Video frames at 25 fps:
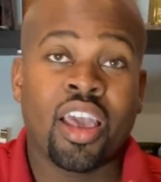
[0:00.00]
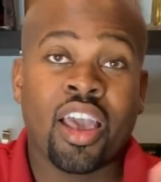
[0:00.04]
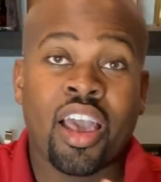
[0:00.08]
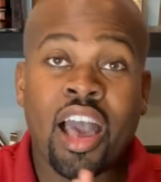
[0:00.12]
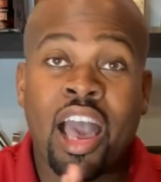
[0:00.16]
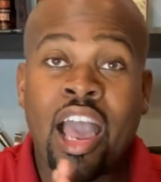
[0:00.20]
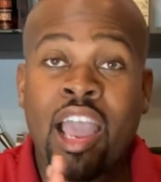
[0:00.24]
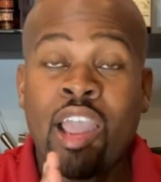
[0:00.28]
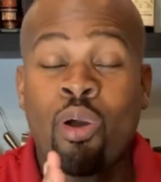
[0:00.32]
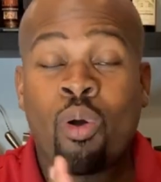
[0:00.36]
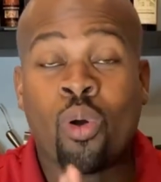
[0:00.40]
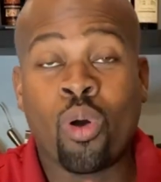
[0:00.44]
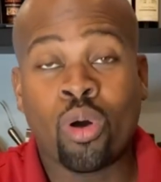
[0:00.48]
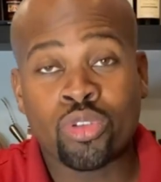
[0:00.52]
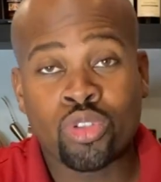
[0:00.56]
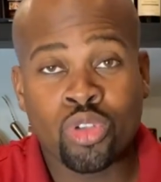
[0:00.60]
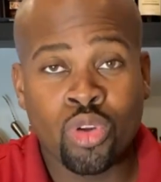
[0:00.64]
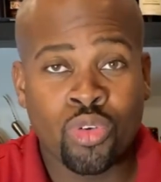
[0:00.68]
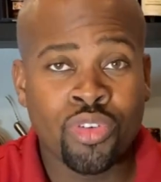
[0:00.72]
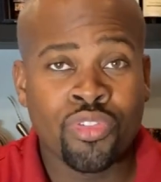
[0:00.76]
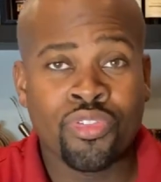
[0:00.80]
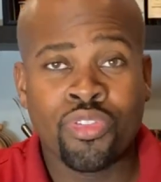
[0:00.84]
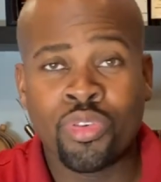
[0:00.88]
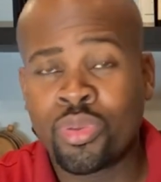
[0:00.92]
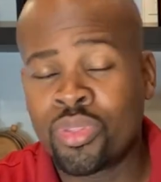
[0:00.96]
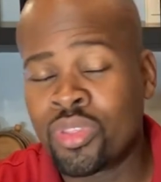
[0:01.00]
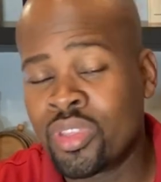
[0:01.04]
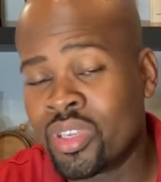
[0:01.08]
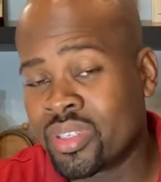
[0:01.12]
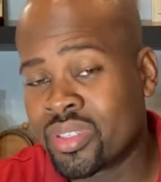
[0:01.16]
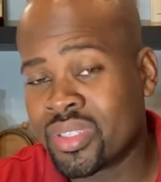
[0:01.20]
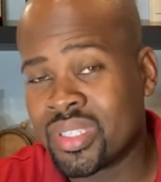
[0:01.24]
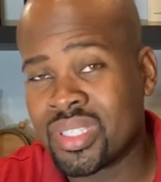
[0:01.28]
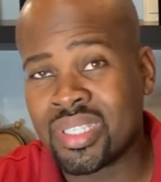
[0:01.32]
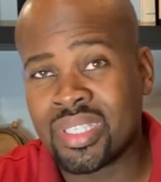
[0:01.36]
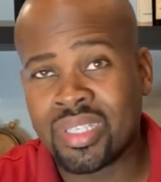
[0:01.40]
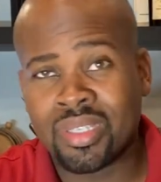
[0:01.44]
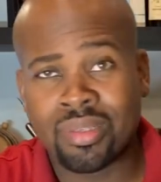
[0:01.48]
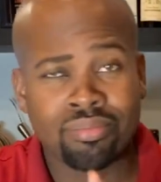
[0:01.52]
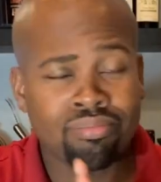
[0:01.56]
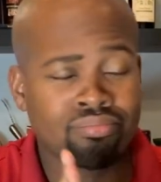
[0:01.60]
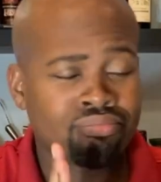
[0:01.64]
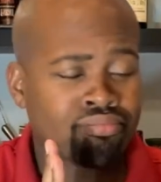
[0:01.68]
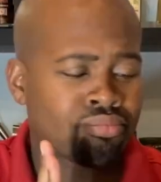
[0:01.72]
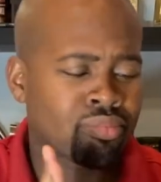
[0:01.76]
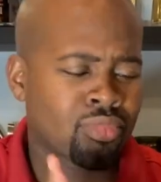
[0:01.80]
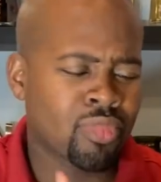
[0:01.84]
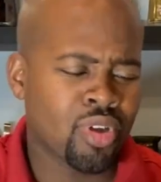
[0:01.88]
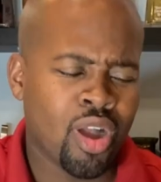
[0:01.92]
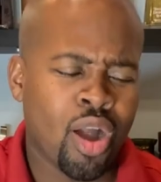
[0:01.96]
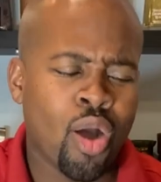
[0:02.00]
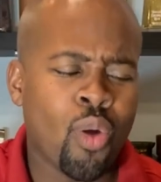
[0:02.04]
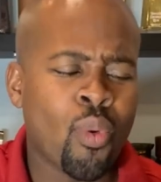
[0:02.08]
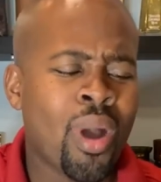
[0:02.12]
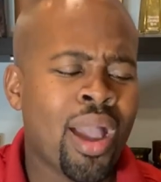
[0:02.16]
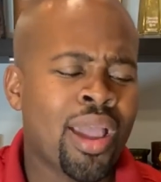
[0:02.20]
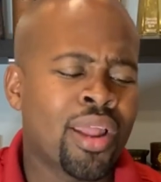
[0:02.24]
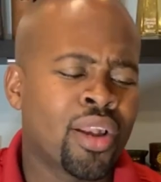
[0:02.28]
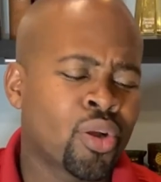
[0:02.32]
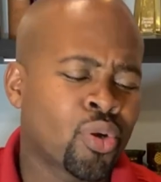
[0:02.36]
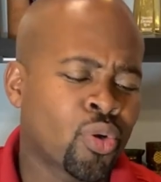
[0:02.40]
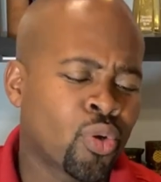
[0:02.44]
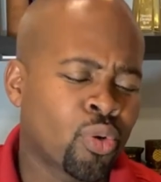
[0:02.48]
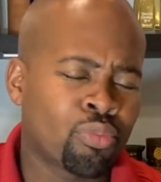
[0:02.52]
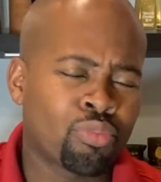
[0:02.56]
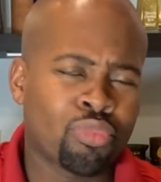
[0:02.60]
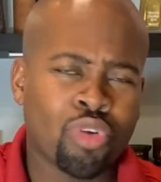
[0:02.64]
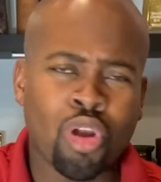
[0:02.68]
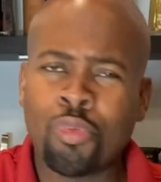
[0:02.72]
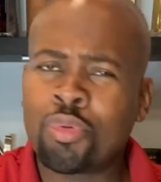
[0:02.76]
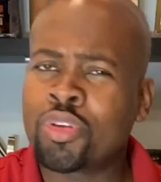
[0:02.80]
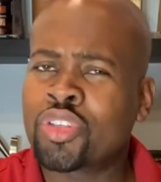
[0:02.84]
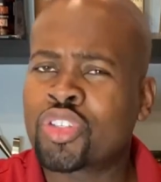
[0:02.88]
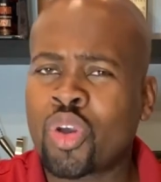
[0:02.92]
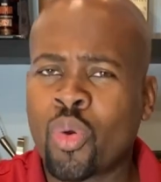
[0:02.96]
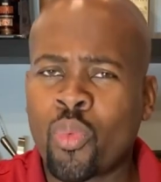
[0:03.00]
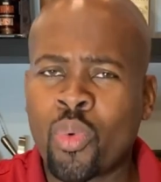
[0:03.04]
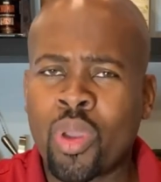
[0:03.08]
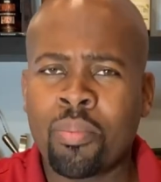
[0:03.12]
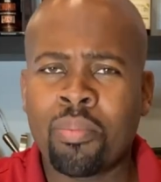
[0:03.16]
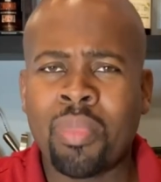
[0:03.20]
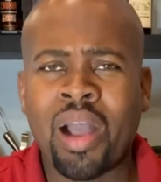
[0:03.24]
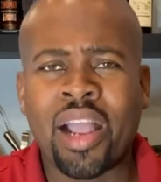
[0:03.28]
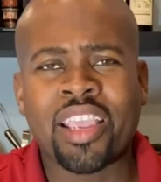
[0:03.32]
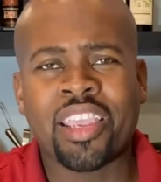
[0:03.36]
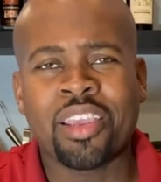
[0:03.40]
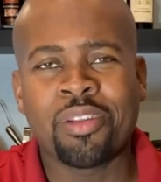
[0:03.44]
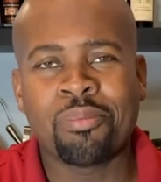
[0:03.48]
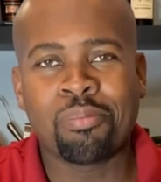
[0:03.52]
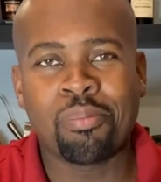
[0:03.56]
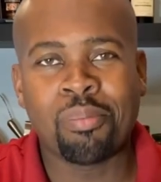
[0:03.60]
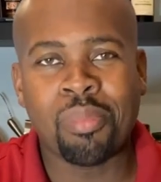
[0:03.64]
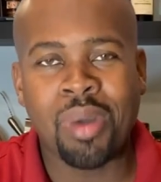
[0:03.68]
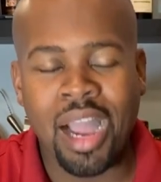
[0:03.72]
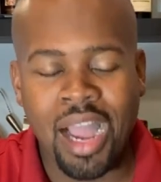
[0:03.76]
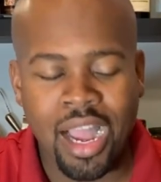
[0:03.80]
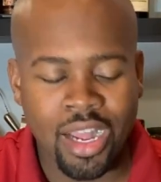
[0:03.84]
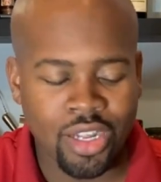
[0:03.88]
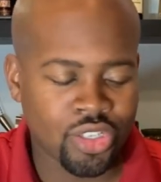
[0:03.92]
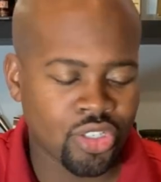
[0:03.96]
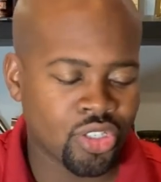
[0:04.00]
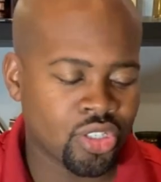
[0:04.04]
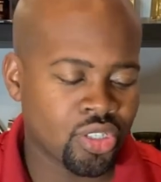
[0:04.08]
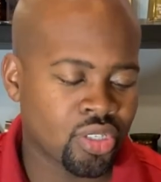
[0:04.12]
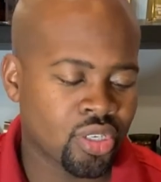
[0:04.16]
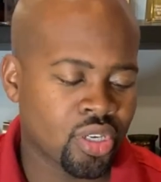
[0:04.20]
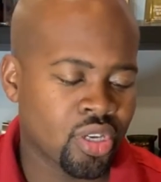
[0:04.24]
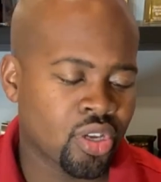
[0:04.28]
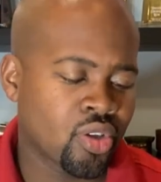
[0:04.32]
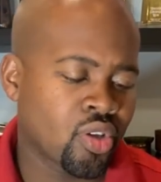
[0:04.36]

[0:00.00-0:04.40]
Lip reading: I also reviewed this a while ago, probably somewhere back in March.